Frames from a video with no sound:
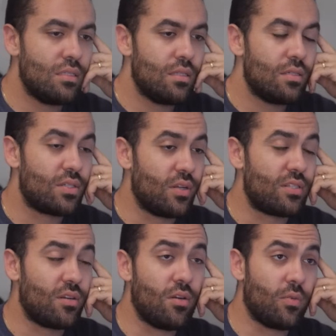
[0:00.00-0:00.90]
So to
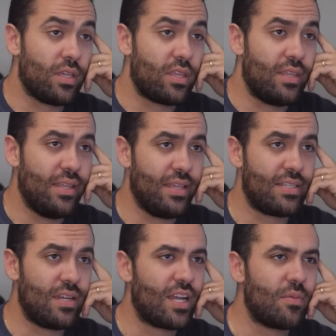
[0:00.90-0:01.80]
start with, let's
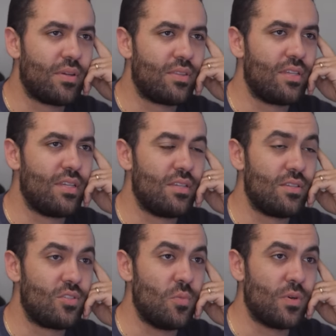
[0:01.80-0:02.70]
talk about the
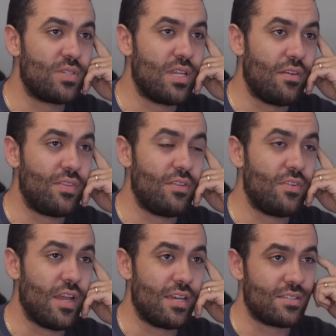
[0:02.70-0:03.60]
super safety
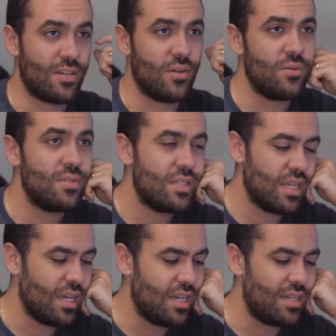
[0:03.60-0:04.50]
fiasco
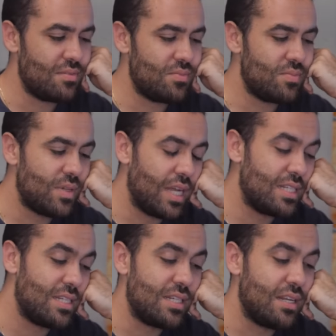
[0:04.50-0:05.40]
uh, and
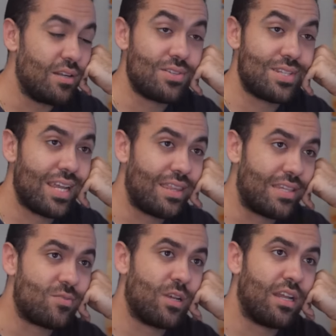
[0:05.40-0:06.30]
to understand
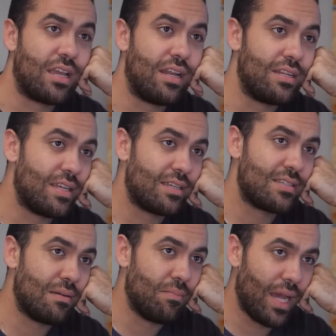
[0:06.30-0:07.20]
this, we got to kind of take a
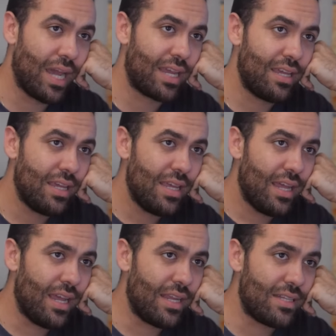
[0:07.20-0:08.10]
step back
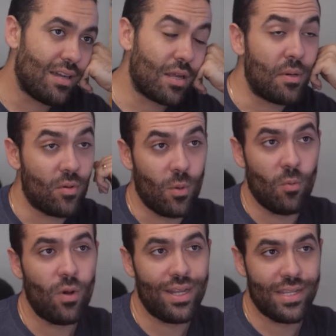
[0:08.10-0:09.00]
and talk about well,
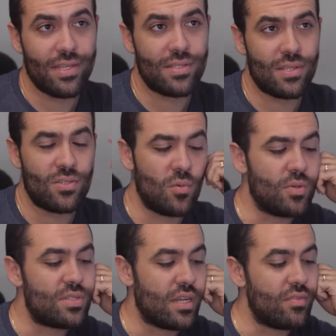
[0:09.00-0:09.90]
what is the
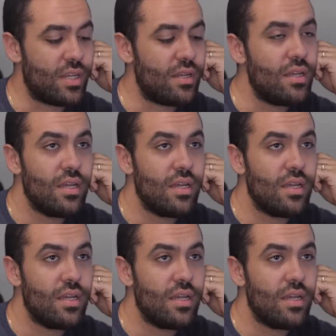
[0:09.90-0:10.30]
super safety?